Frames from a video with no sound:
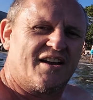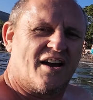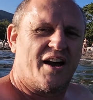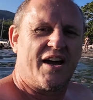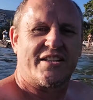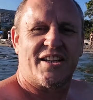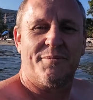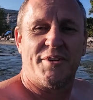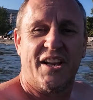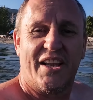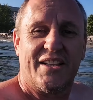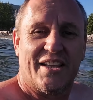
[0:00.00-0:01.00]
All right, so I'm going to
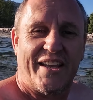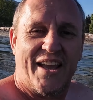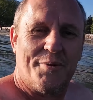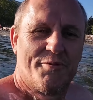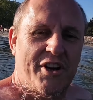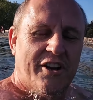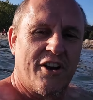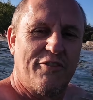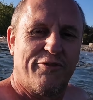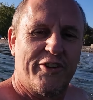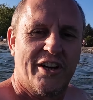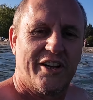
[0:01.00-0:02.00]
let the camera go
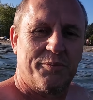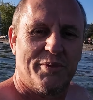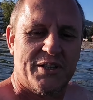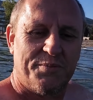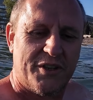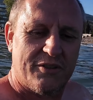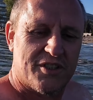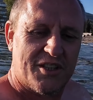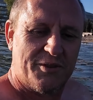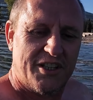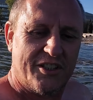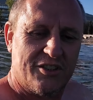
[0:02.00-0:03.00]
for a little bit because I
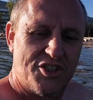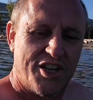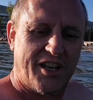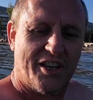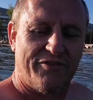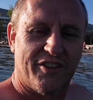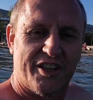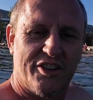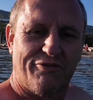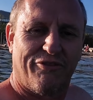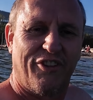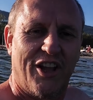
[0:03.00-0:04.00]
wanted to check if the new
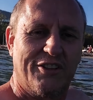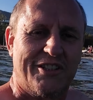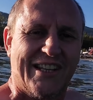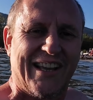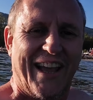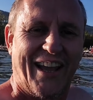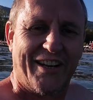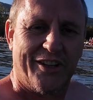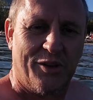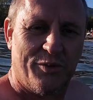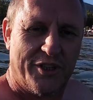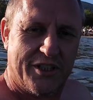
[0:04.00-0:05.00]
floating
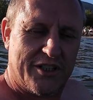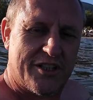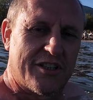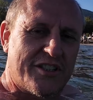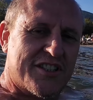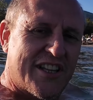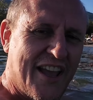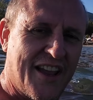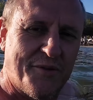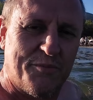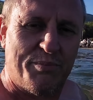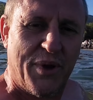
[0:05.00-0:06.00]
handle works. So just
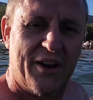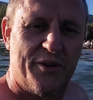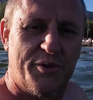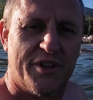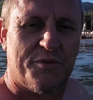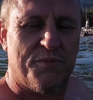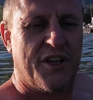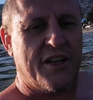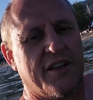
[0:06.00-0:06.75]
hang, bear with me.